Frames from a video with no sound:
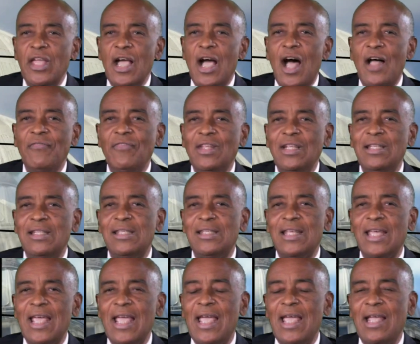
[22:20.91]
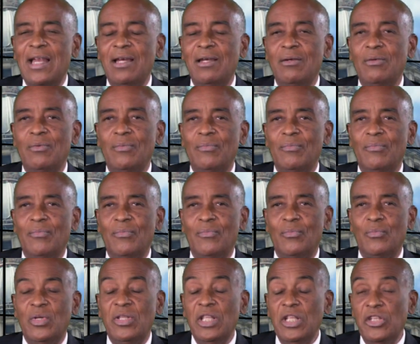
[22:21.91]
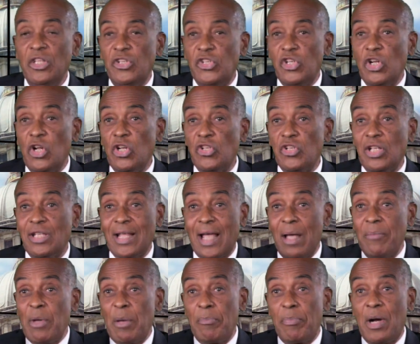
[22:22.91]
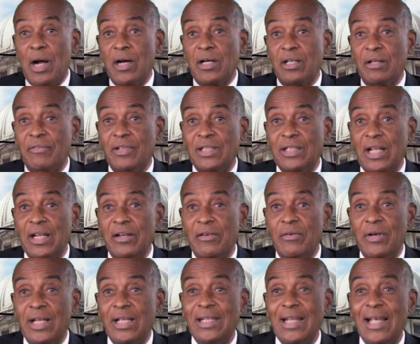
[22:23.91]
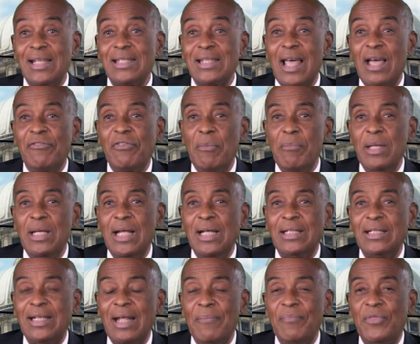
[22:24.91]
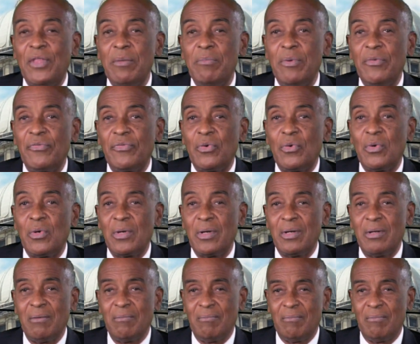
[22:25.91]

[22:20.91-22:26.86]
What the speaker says: on this scale within the church that I'm a part of, at any rate, has ever been attempted before.